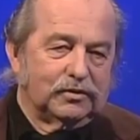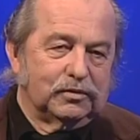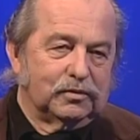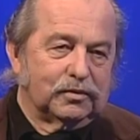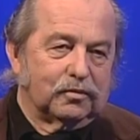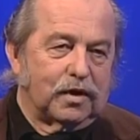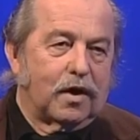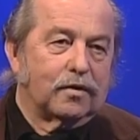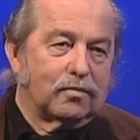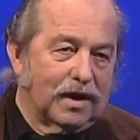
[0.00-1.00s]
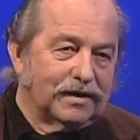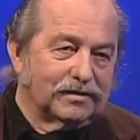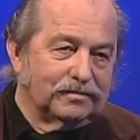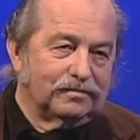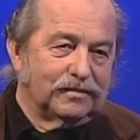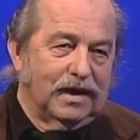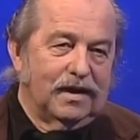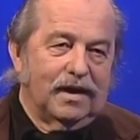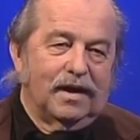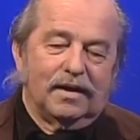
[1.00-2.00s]
to the hard right,
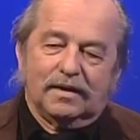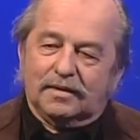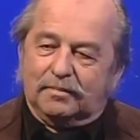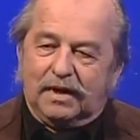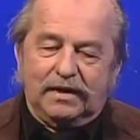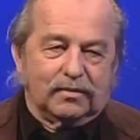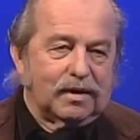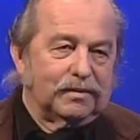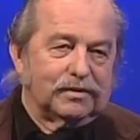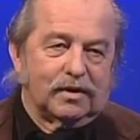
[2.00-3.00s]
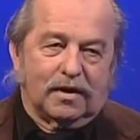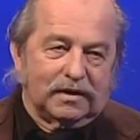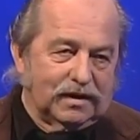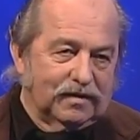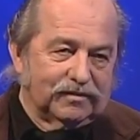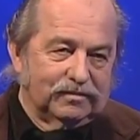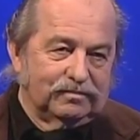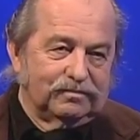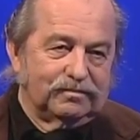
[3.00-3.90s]
about equal number to the hard left.